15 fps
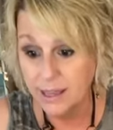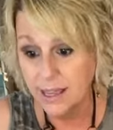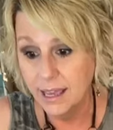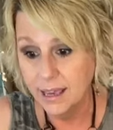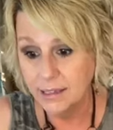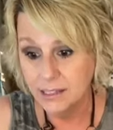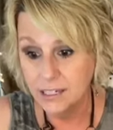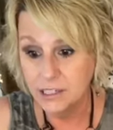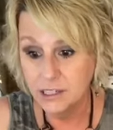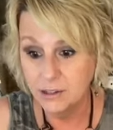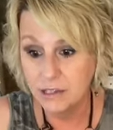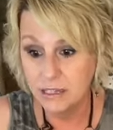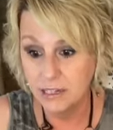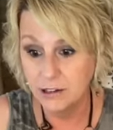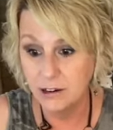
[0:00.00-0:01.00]
Yeah, did you
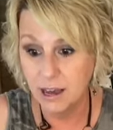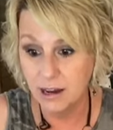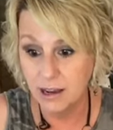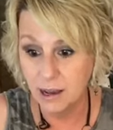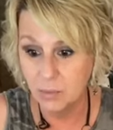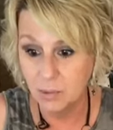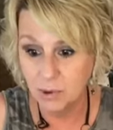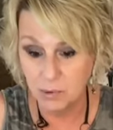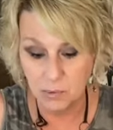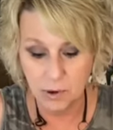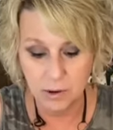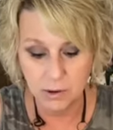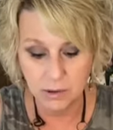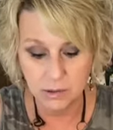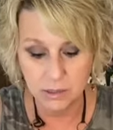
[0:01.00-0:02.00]
get, you got a couple of
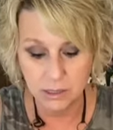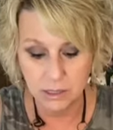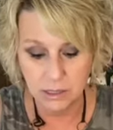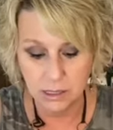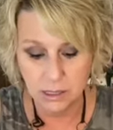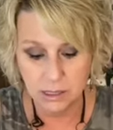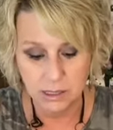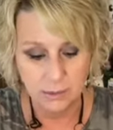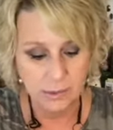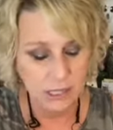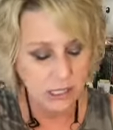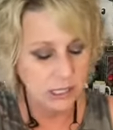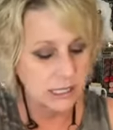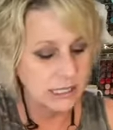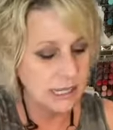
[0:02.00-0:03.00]
rolls? Let me
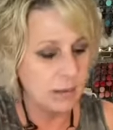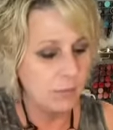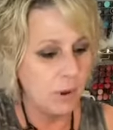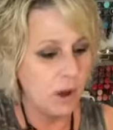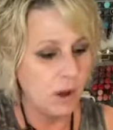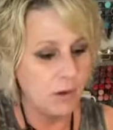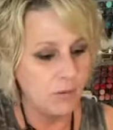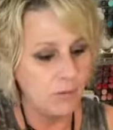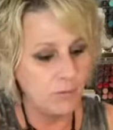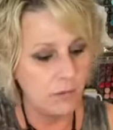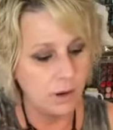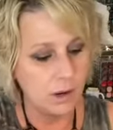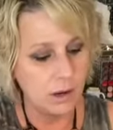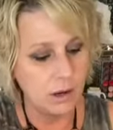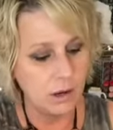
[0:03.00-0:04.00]
just snip off
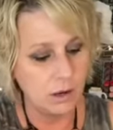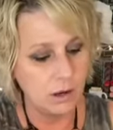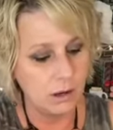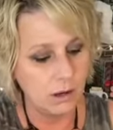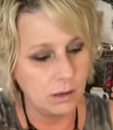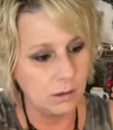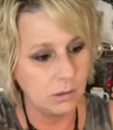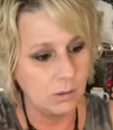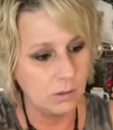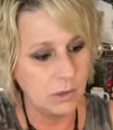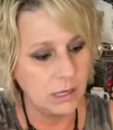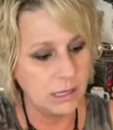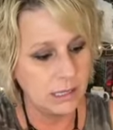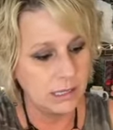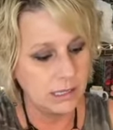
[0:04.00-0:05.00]
uh,
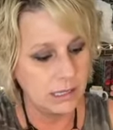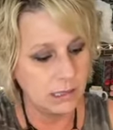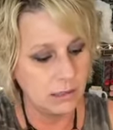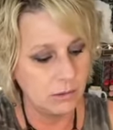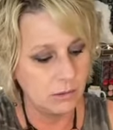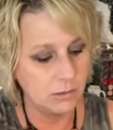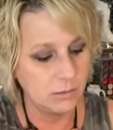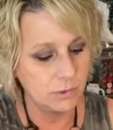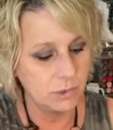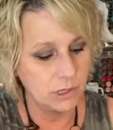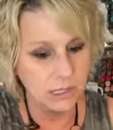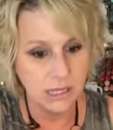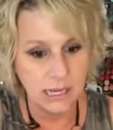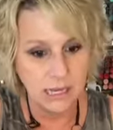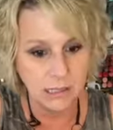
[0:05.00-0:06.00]
one of these little
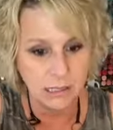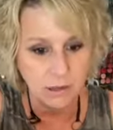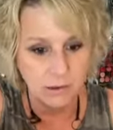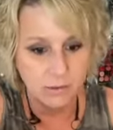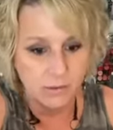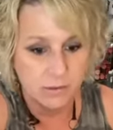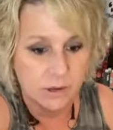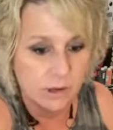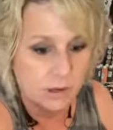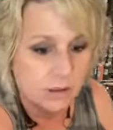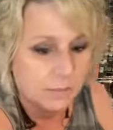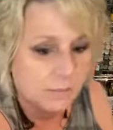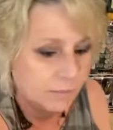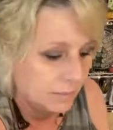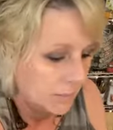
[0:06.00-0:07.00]
things of uh,
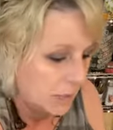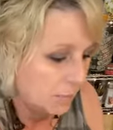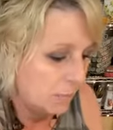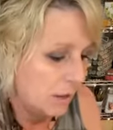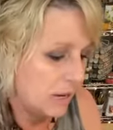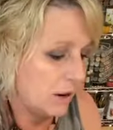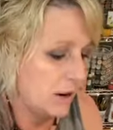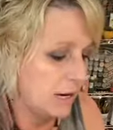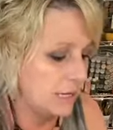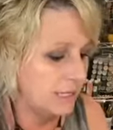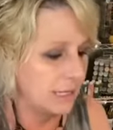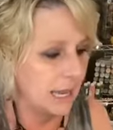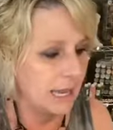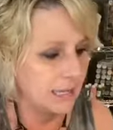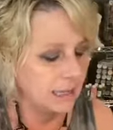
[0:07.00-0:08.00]

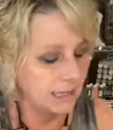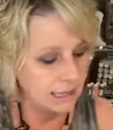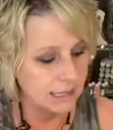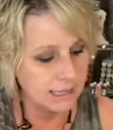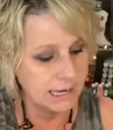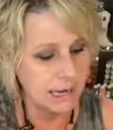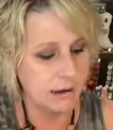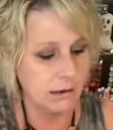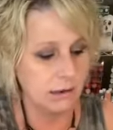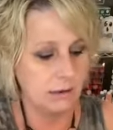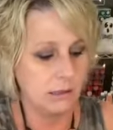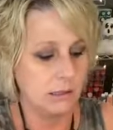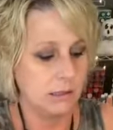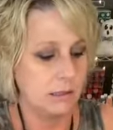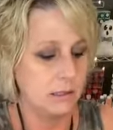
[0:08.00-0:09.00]
berries and let's see how
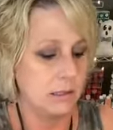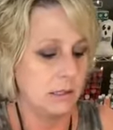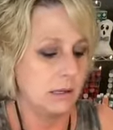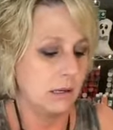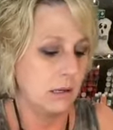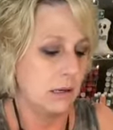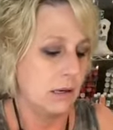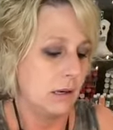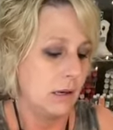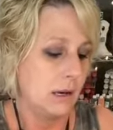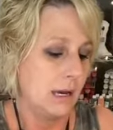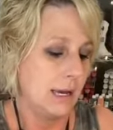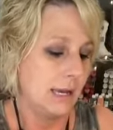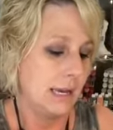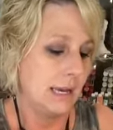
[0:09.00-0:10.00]
it looks.
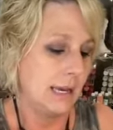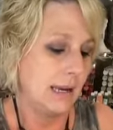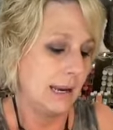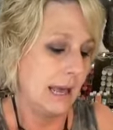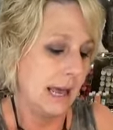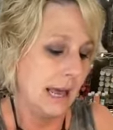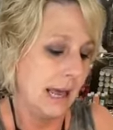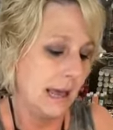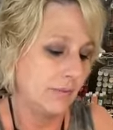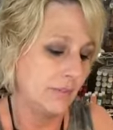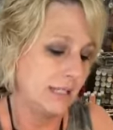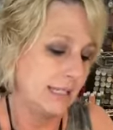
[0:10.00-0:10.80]
Again, I have